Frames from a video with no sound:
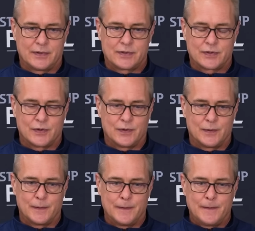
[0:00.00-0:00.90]

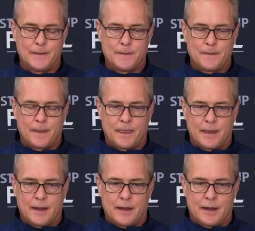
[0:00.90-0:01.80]
so
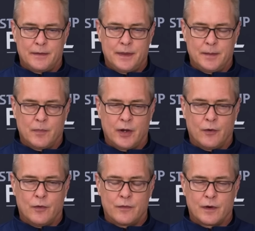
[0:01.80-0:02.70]
I think my
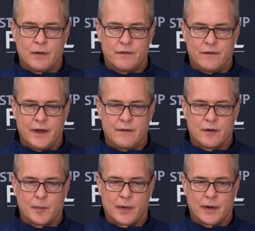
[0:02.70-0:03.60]
overall
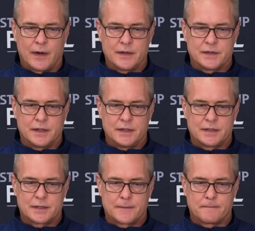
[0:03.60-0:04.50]
favorite part is
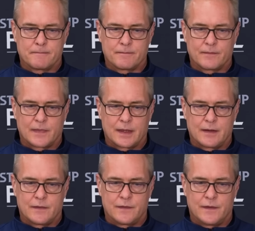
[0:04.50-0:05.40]
he's
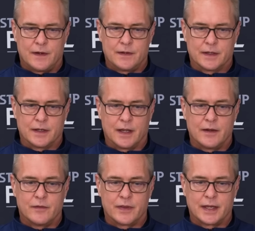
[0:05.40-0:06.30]
fallen in
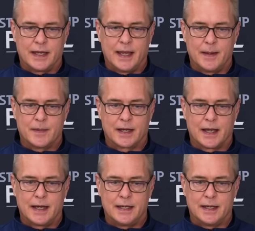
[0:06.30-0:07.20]
love with a game that
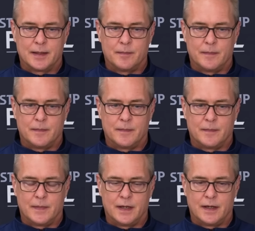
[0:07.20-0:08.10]
I did,
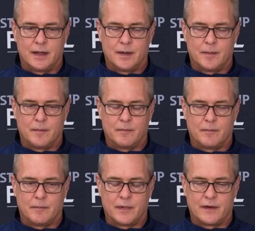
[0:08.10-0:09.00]

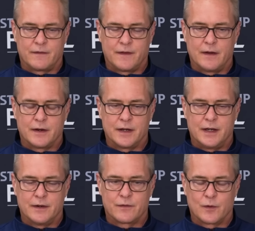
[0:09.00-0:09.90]
but found a
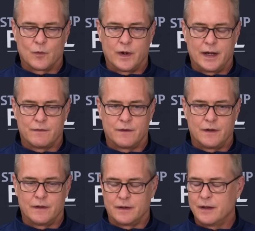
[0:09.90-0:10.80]
different way to
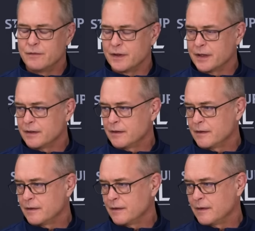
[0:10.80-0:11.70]
fall in love with it.
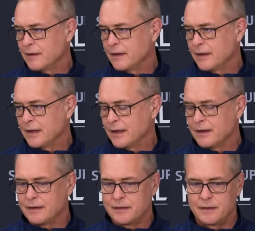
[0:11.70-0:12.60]

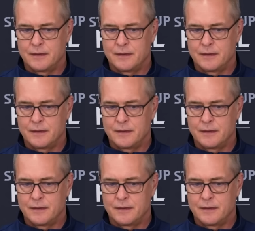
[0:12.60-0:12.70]
And